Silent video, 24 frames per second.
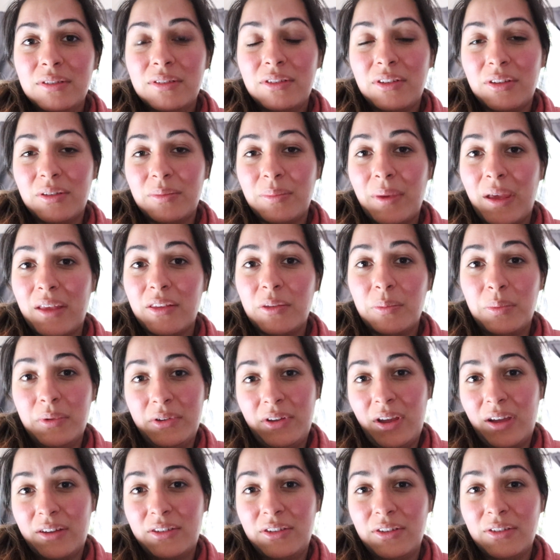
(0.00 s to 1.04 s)
to best
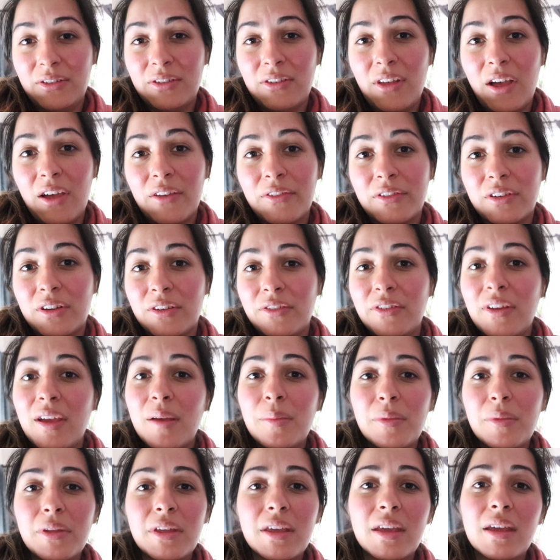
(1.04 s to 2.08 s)
protect yourself and your
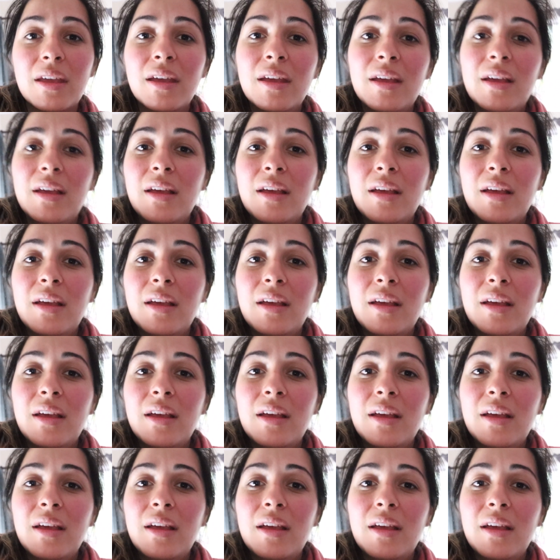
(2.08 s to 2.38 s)
family.